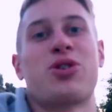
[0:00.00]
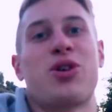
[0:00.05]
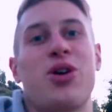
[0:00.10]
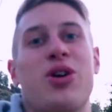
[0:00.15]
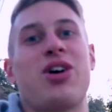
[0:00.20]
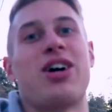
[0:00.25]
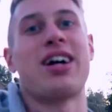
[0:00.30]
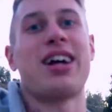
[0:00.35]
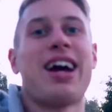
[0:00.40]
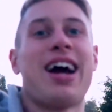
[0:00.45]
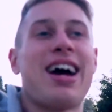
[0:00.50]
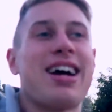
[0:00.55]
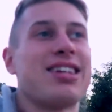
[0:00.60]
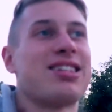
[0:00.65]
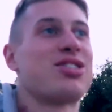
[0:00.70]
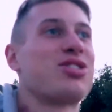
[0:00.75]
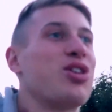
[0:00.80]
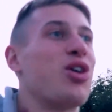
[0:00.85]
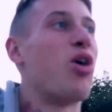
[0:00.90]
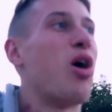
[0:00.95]
What's going on,
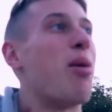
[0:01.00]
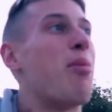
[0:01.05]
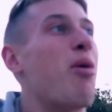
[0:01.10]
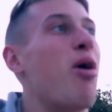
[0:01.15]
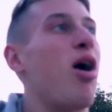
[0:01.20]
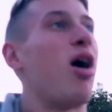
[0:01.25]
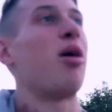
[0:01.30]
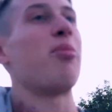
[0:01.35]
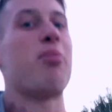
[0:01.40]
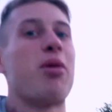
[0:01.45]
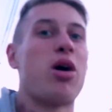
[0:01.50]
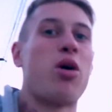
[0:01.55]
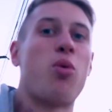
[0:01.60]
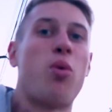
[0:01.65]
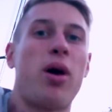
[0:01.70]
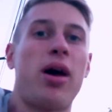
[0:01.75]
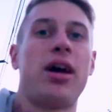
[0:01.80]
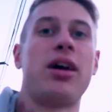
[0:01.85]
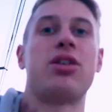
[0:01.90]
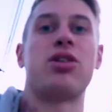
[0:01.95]
guys? So I'm on my
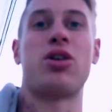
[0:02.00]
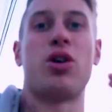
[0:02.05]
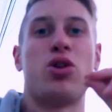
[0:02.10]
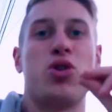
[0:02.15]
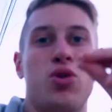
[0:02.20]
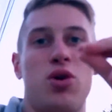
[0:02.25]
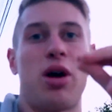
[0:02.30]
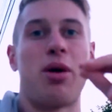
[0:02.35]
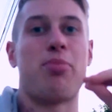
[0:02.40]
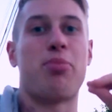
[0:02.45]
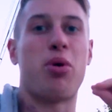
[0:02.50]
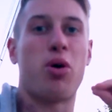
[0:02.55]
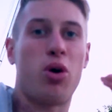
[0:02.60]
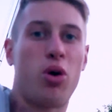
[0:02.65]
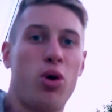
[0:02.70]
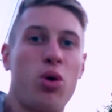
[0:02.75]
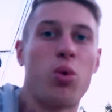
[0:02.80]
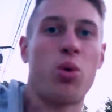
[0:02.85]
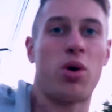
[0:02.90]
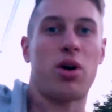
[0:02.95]
way to go do a
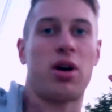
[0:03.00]
pull